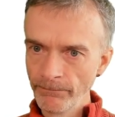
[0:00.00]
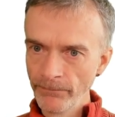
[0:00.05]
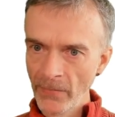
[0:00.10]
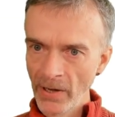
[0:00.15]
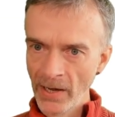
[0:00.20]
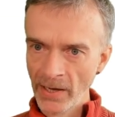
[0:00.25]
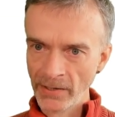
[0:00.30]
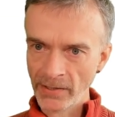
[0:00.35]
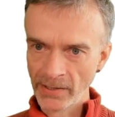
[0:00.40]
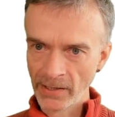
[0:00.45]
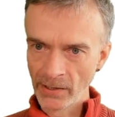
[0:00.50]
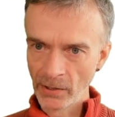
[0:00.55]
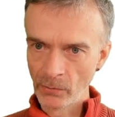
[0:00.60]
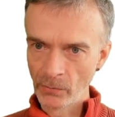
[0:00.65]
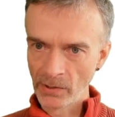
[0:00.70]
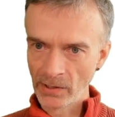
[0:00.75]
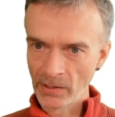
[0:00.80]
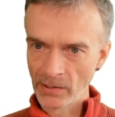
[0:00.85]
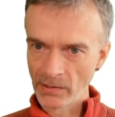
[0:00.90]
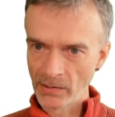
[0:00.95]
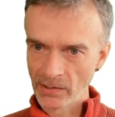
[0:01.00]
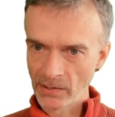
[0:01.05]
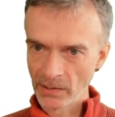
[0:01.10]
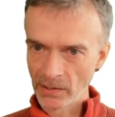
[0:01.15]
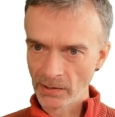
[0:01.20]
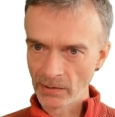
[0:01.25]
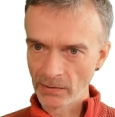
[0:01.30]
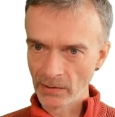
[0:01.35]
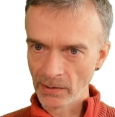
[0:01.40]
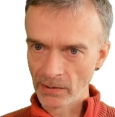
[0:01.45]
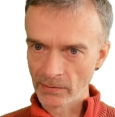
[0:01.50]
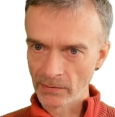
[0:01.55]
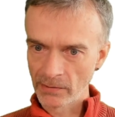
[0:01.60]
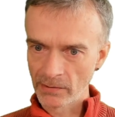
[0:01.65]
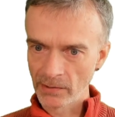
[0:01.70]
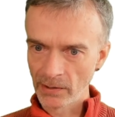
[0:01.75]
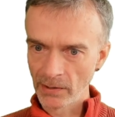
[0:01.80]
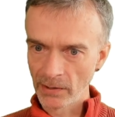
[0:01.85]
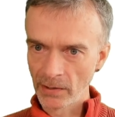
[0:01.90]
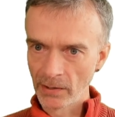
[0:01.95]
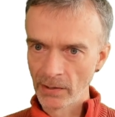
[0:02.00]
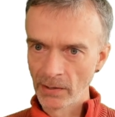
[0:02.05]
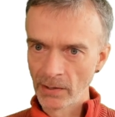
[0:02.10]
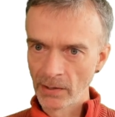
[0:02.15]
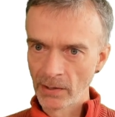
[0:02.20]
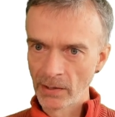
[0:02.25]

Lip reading: And here we can see that